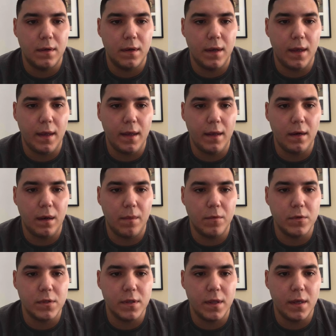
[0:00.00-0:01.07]
And
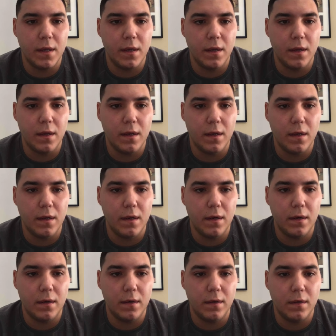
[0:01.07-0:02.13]
almost
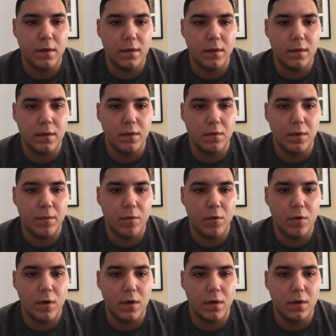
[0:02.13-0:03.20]
there. One
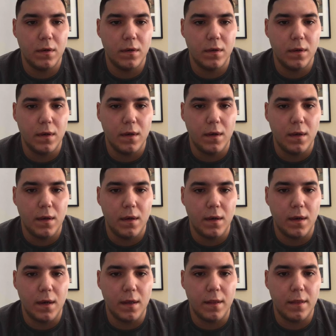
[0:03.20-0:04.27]
more.
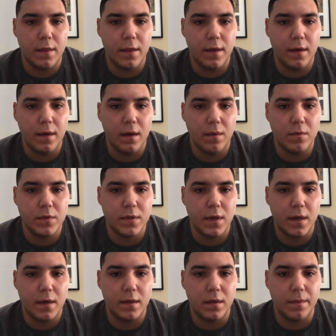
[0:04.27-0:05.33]
I think I almost
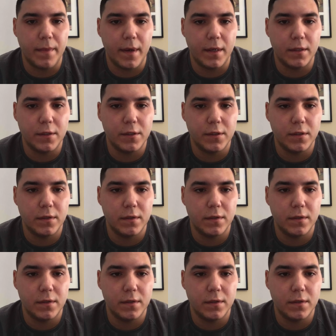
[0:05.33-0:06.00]
got it to match.